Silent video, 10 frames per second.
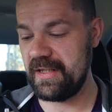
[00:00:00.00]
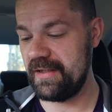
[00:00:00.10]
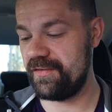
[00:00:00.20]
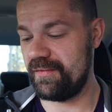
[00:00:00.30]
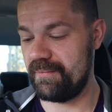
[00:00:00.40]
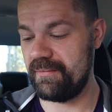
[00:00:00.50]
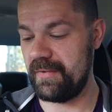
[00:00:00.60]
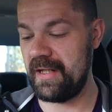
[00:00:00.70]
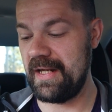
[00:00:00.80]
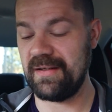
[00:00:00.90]
needs
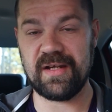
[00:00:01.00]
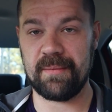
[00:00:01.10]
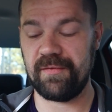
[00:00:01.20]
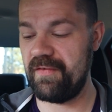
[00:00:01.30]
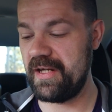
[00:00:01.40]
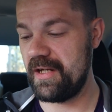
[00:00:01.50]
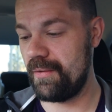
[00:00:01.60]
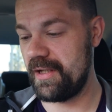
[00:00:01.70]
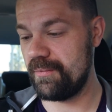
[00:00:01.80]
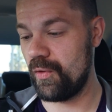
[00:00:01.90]
an in-depth
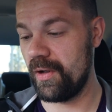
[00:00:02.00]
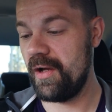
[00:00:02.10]
video anymore,